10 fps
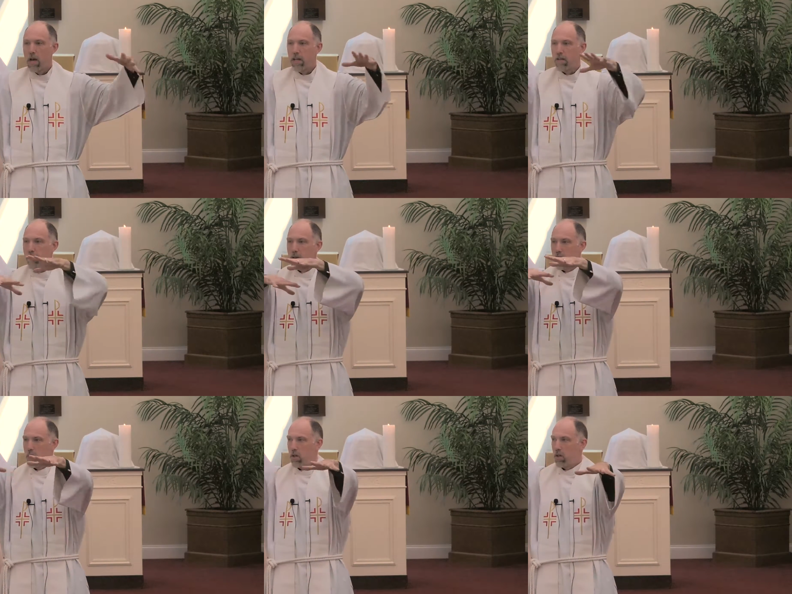and in the
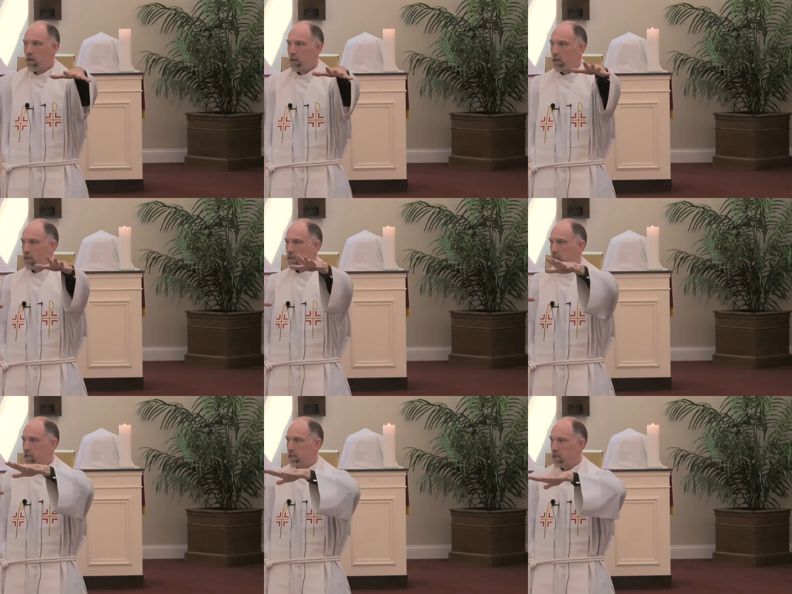middle
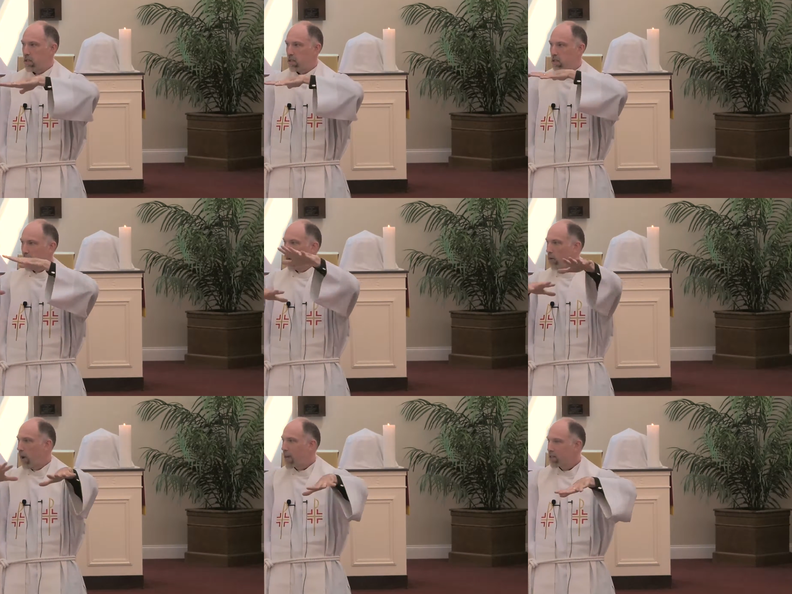is this, like,
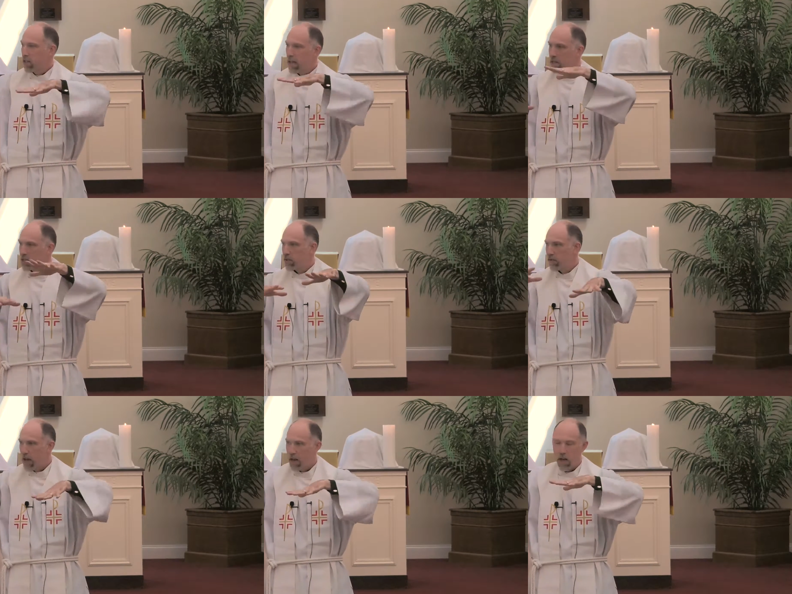grassland
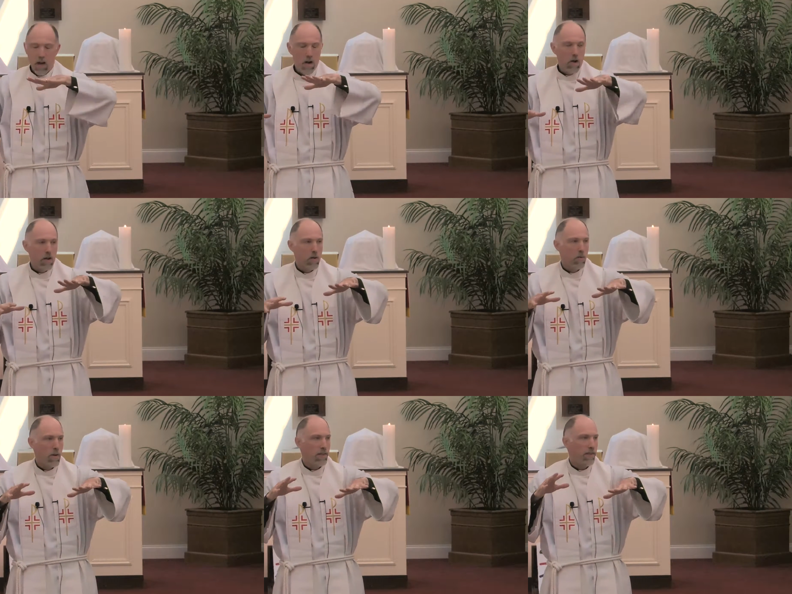savanna area
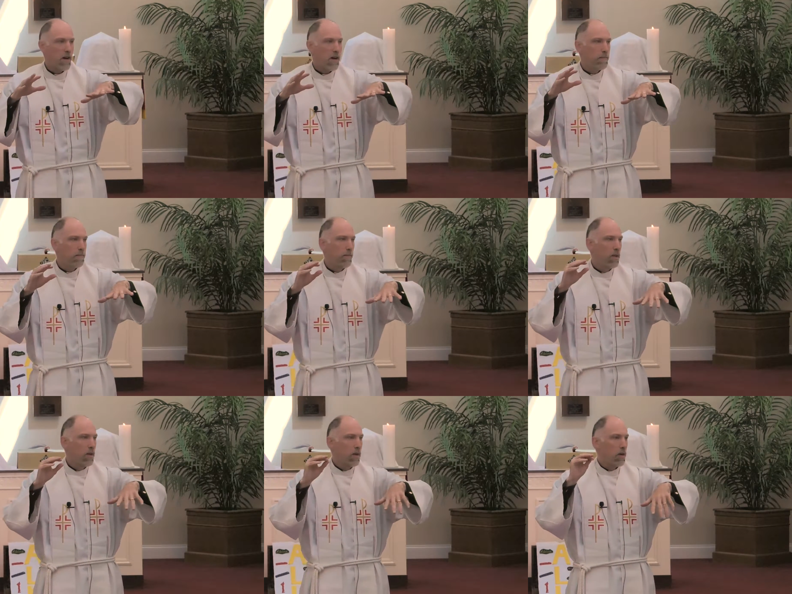with,
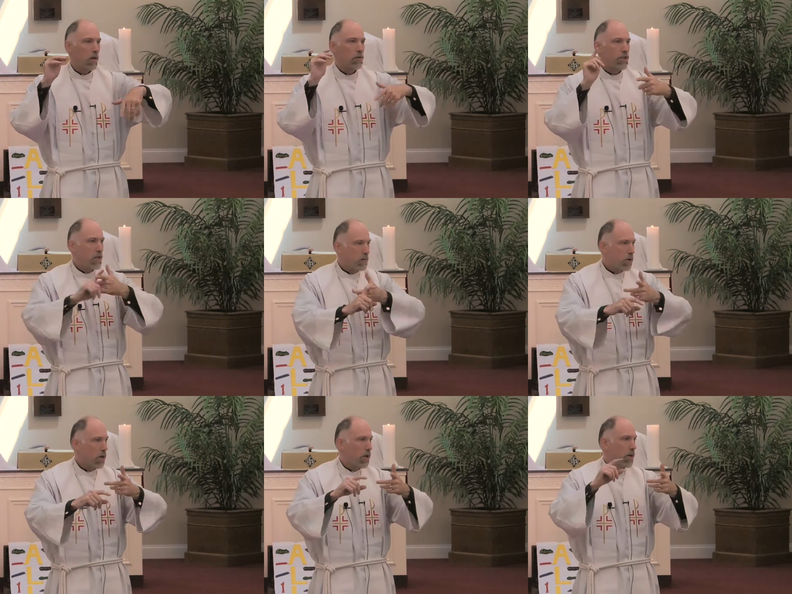you know,
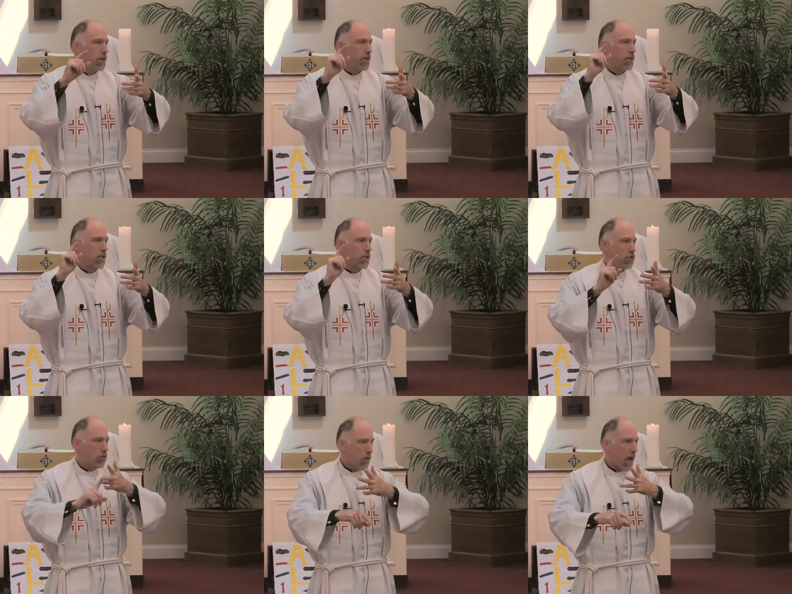zebras and
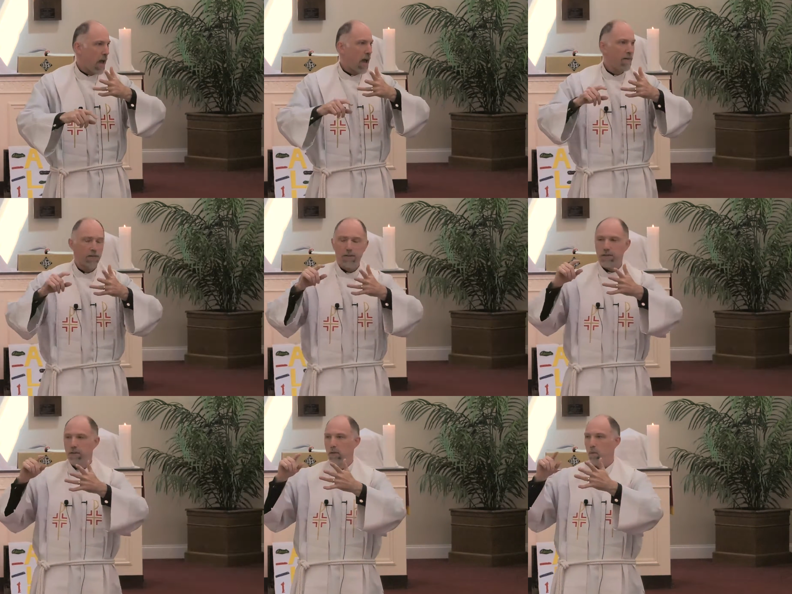
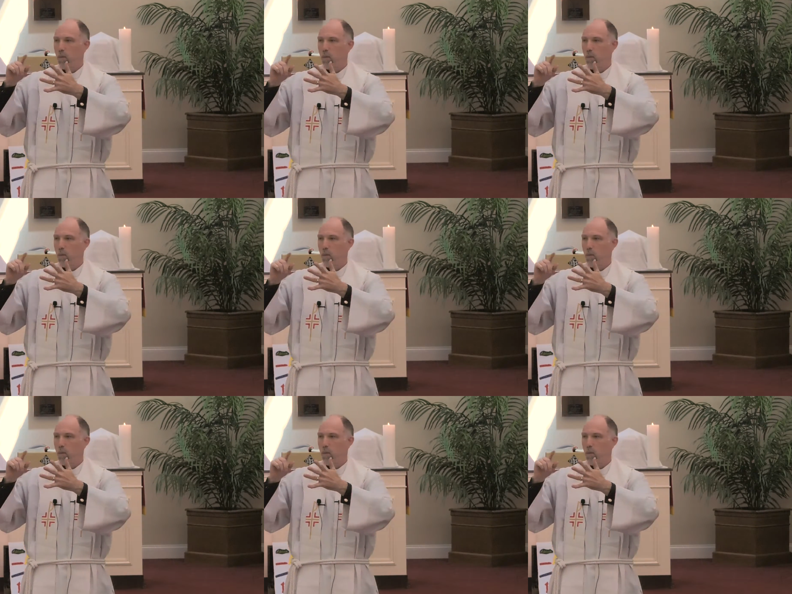giraffes and